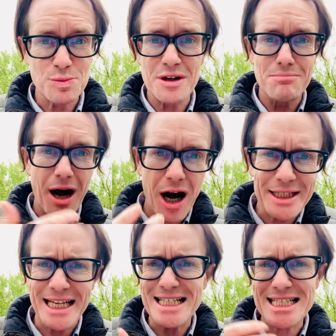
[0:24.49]
We're
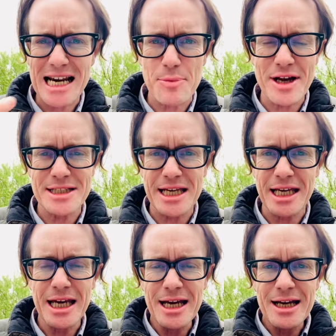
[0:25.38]
marking and
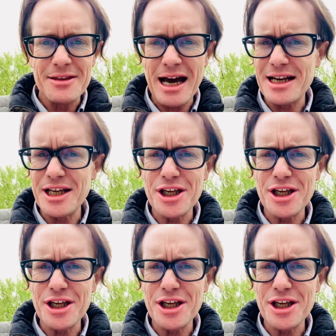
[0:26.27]
celebrating that